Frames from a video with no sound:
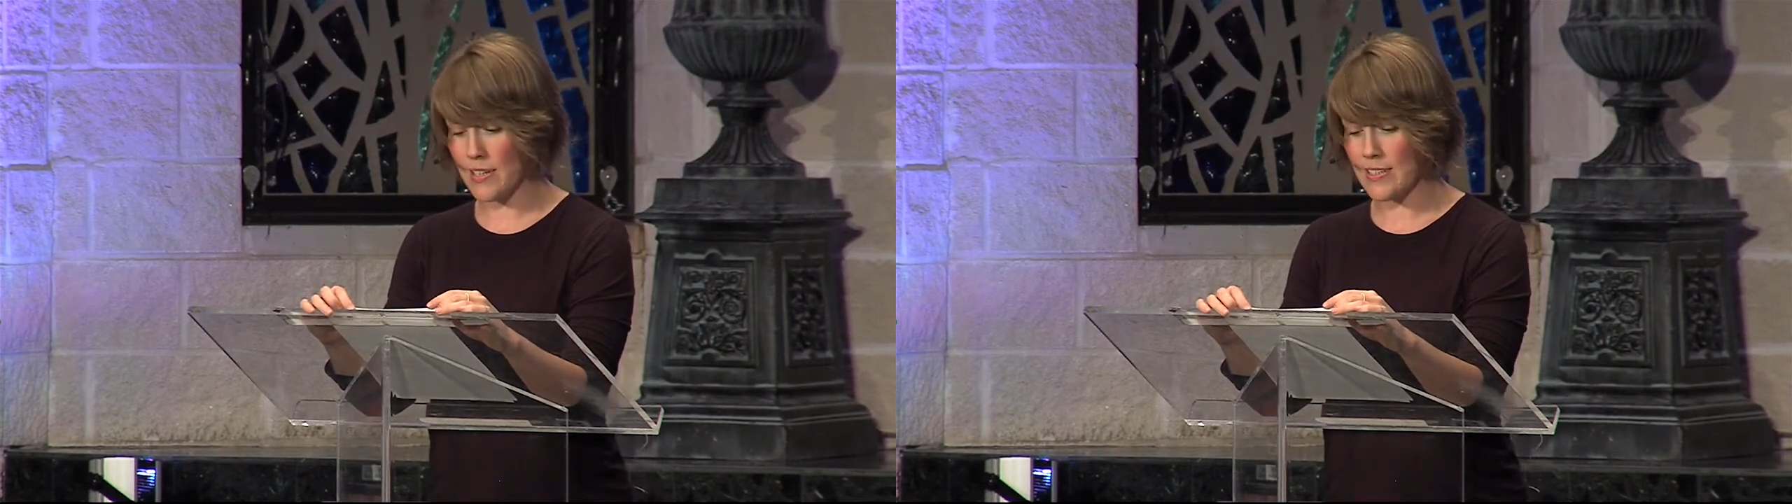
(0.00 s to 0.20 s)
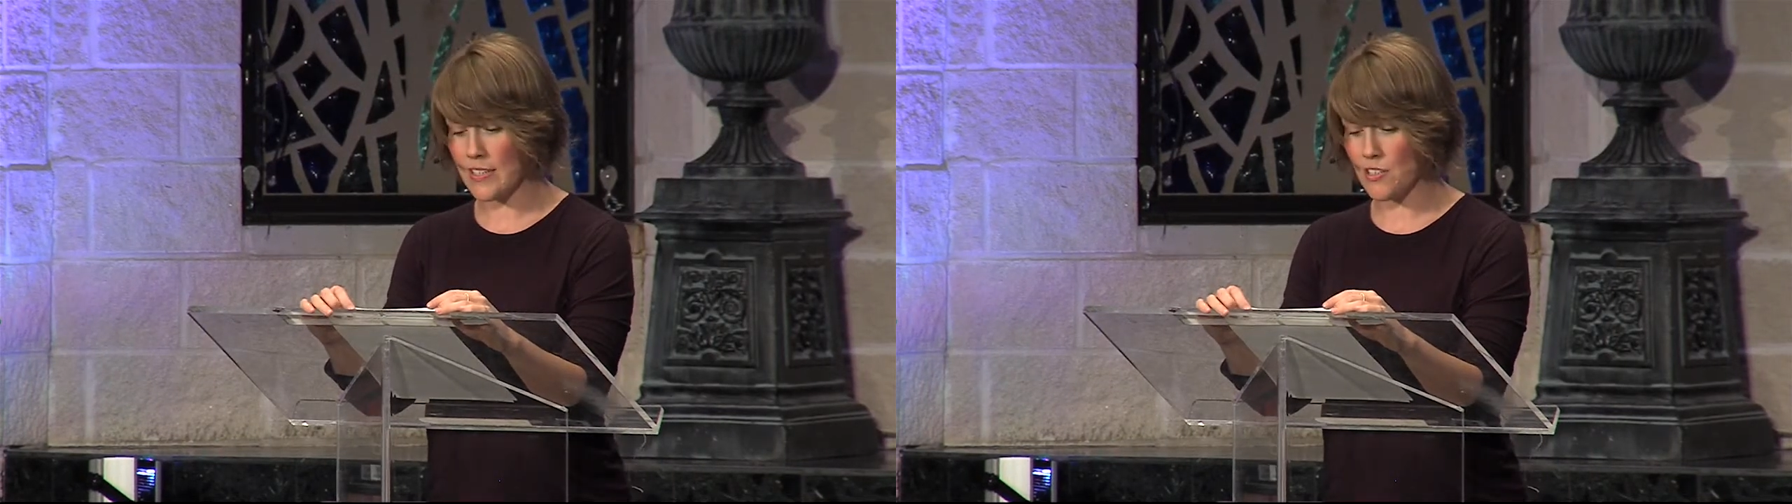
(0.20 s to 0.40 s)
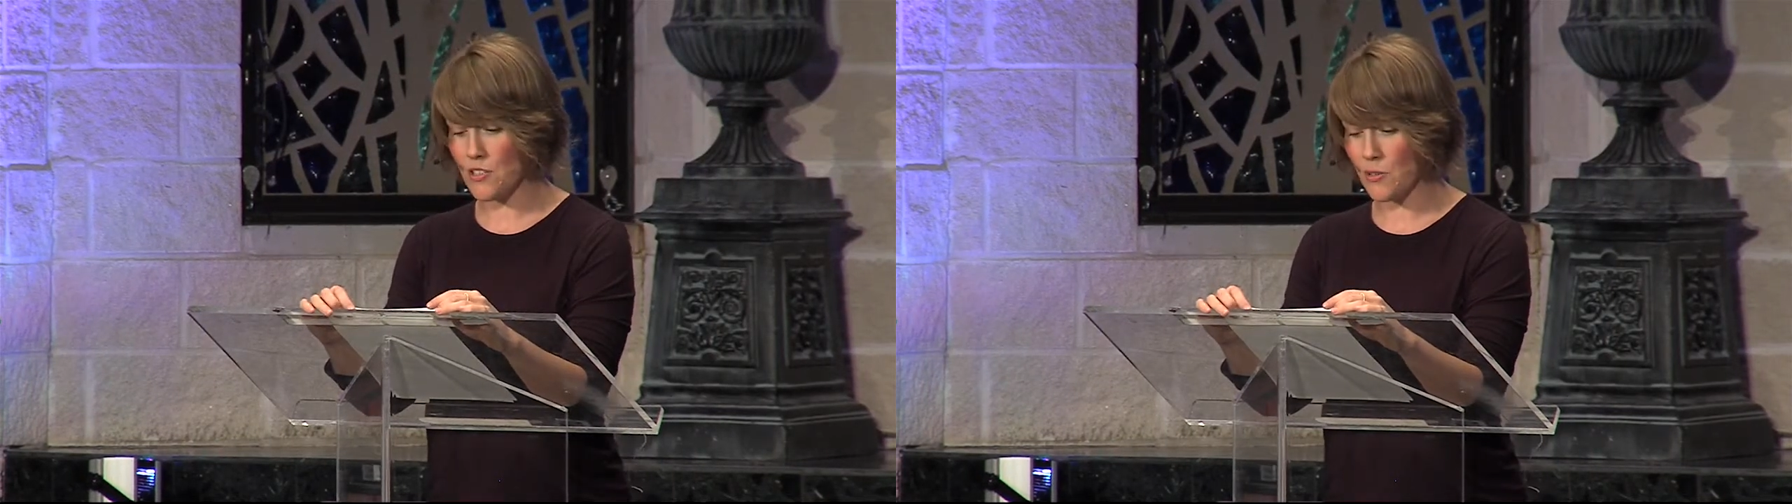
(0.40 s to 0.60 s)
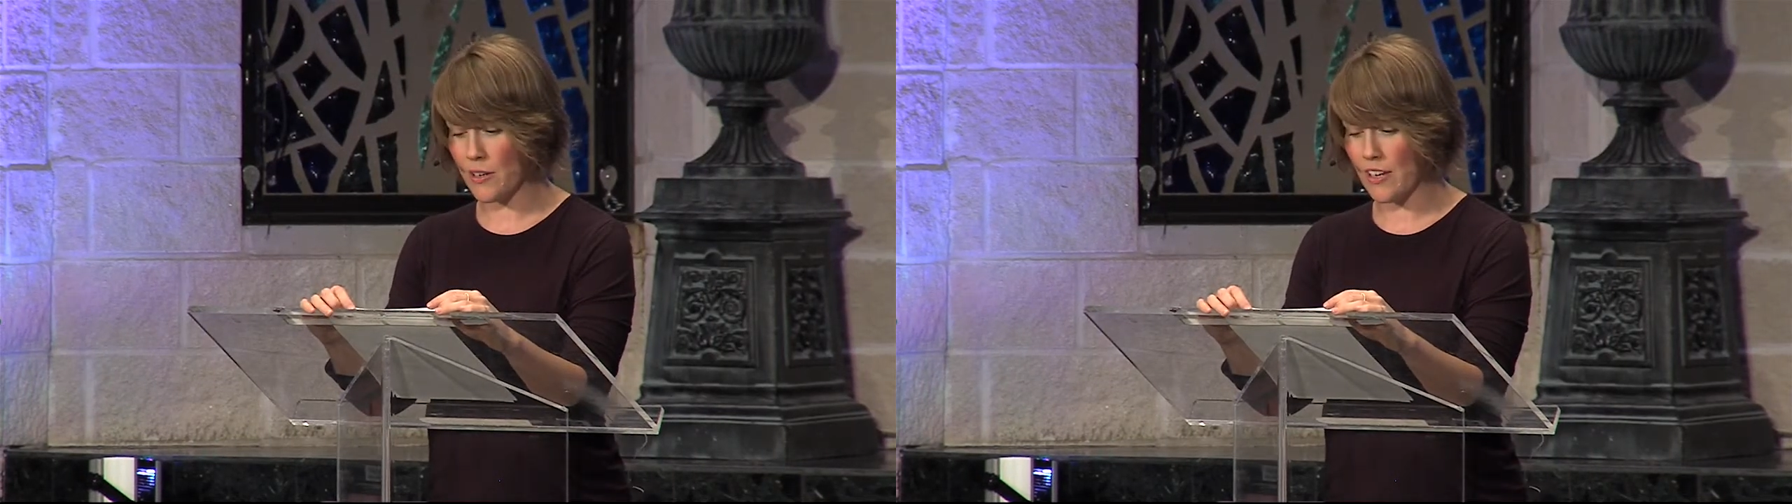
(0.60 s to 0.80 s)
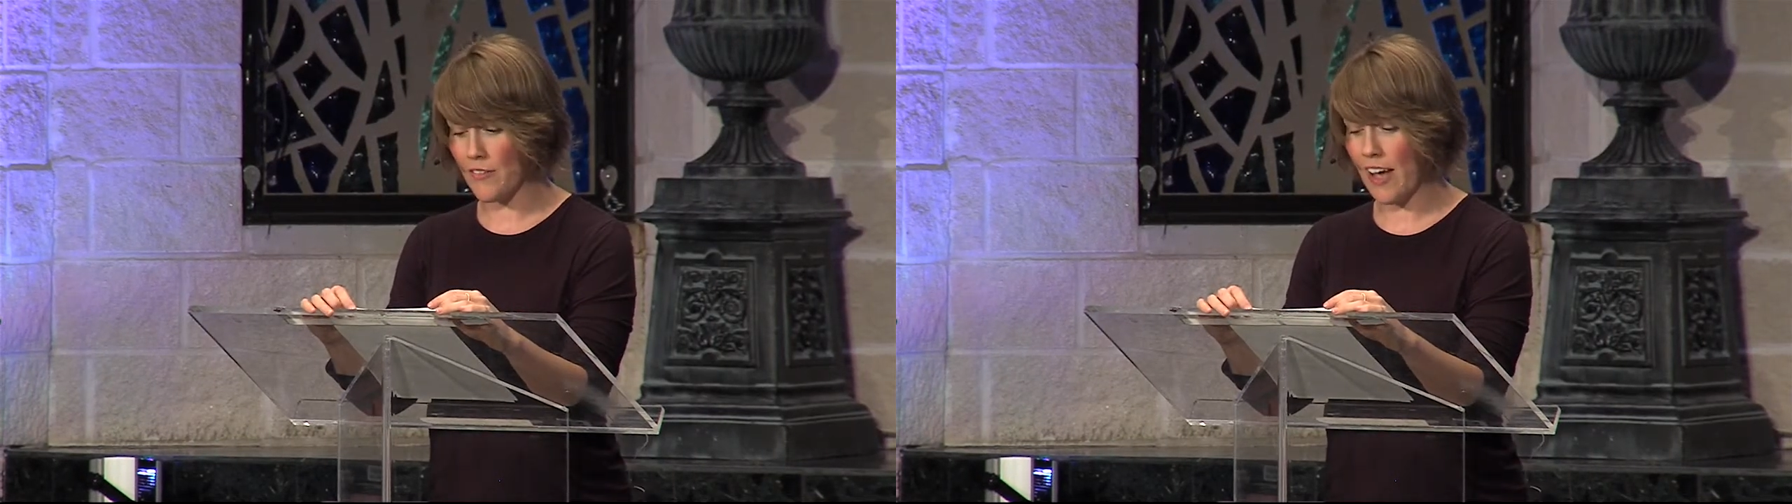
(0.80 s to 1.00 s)
and it's a story
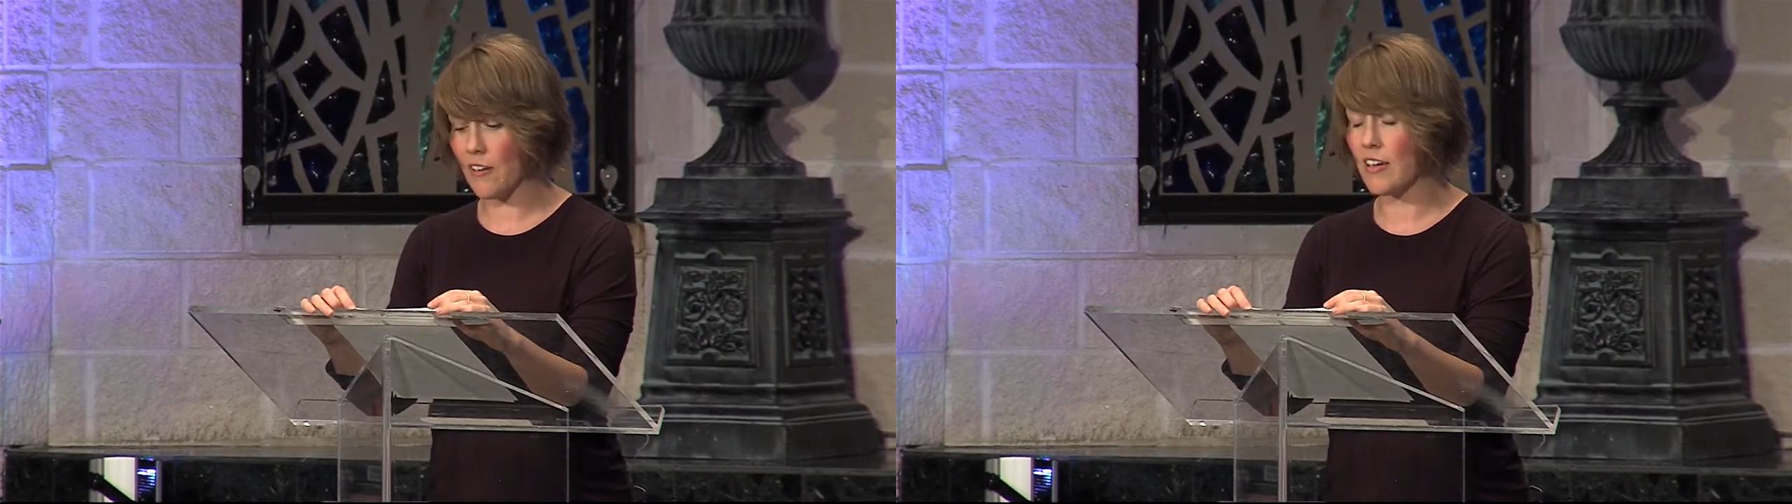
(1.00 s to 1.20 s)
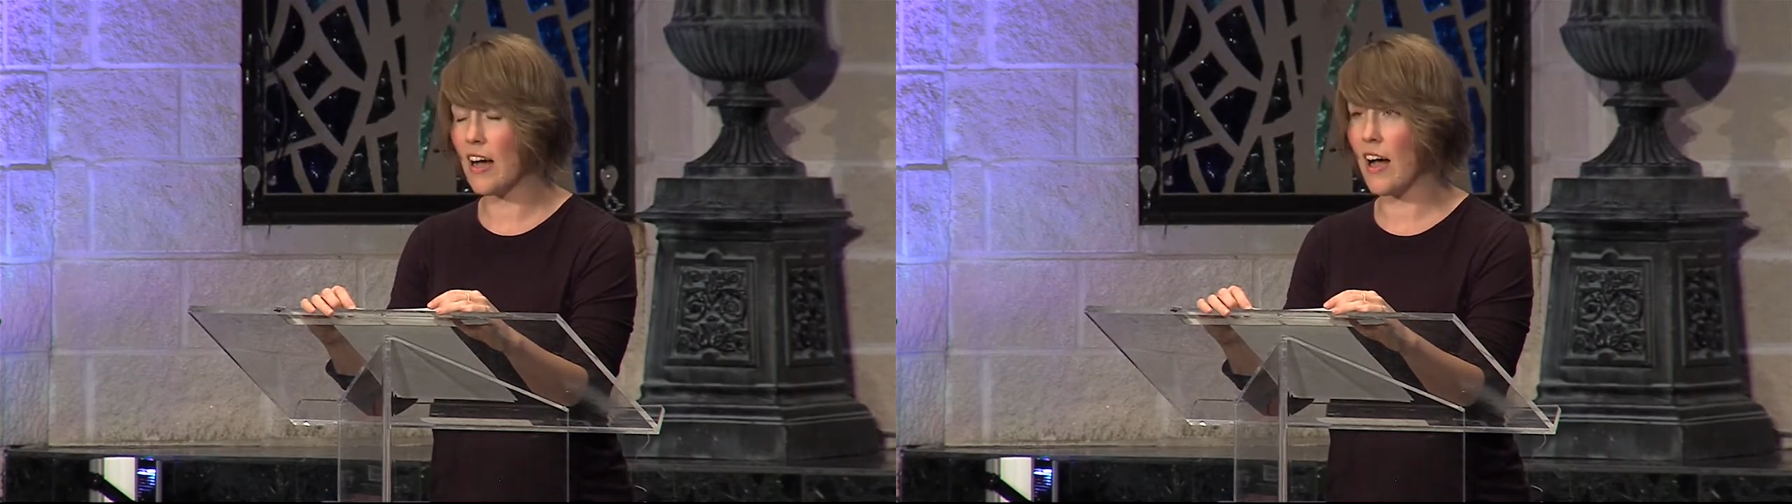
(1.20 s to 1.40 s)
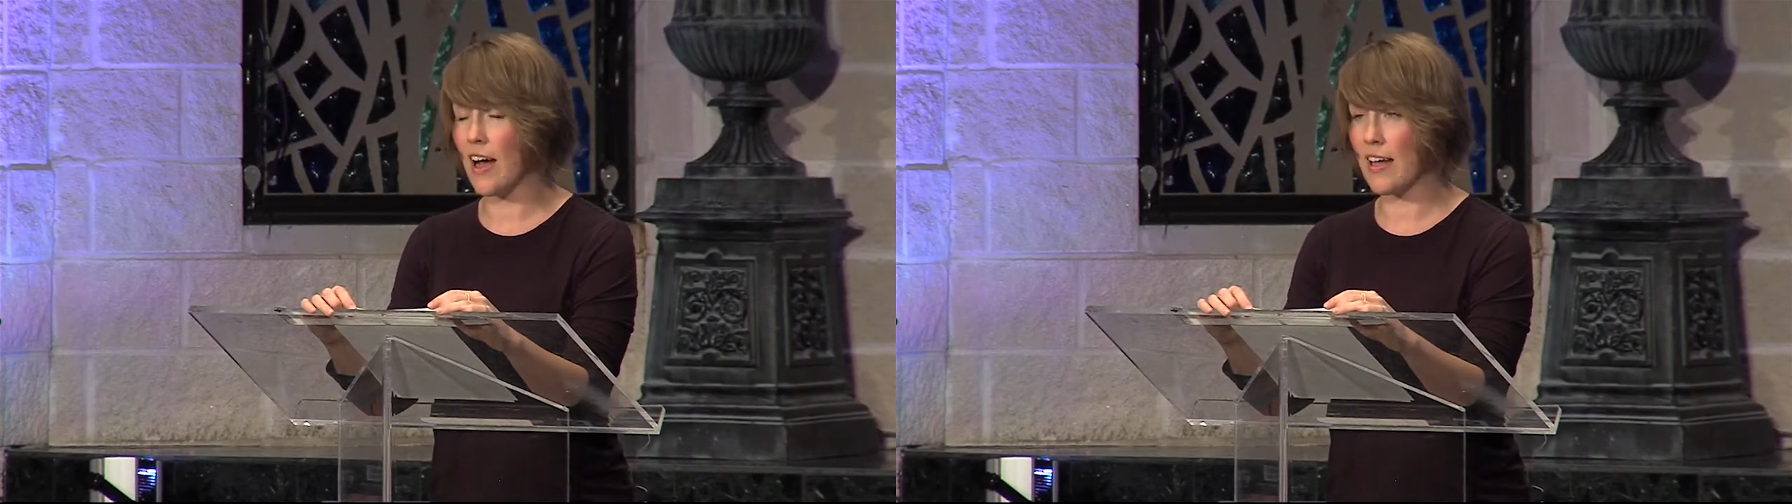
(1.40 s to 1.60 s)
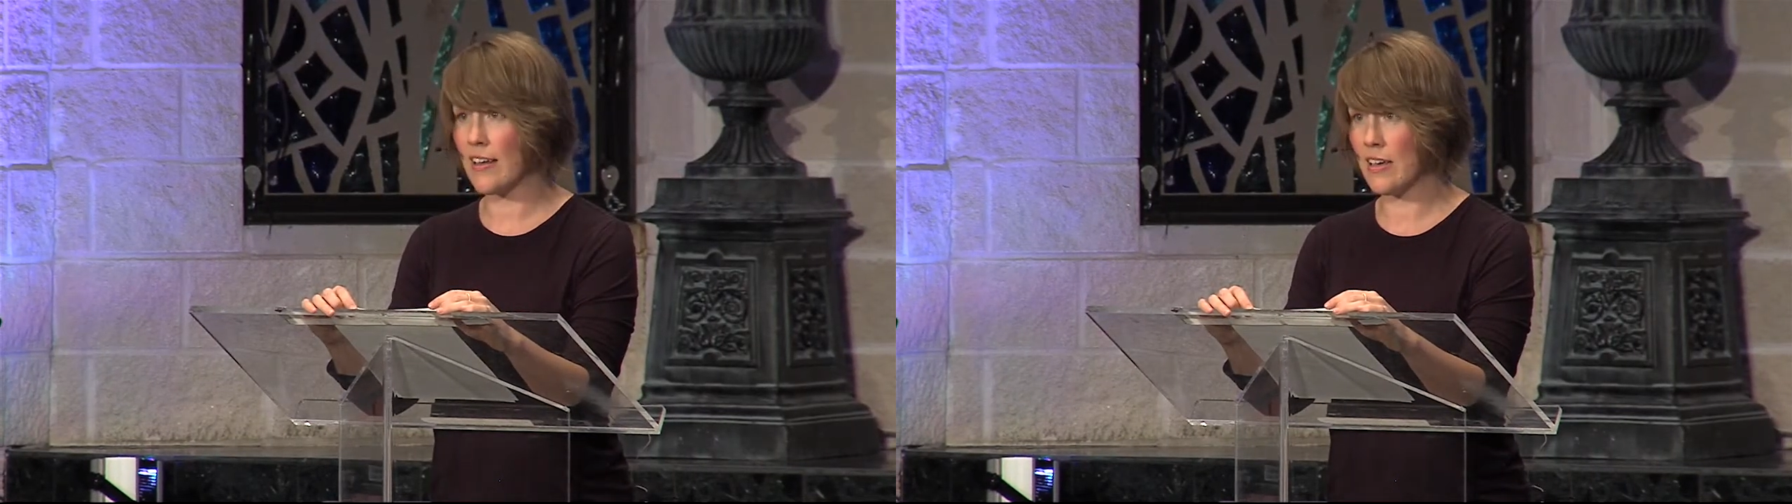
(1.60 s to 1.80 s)
of how God